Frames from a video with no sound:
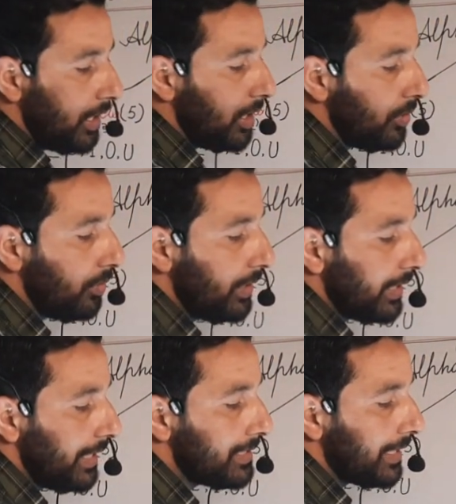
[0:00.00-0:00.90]
o
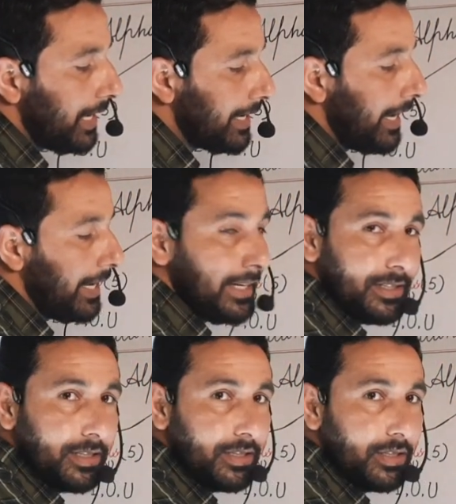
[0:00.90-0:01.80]
is
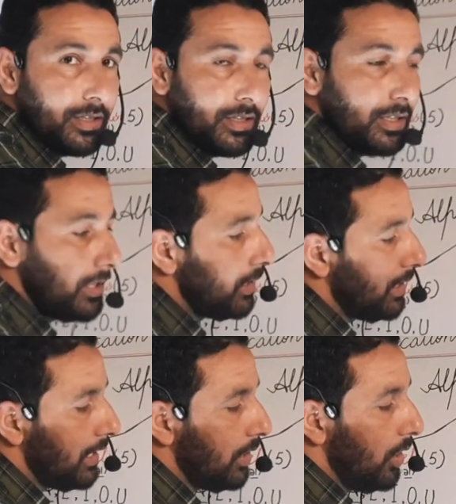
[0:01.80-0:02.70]
again
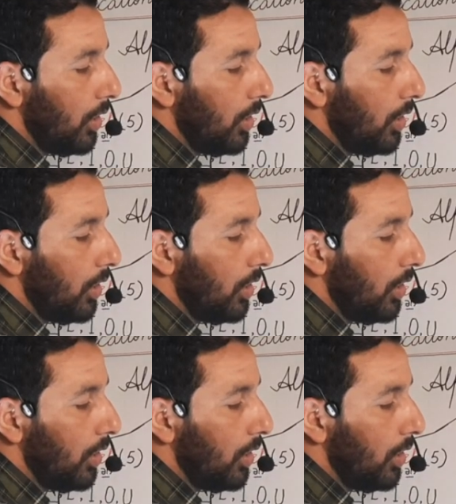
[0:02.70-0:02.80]
a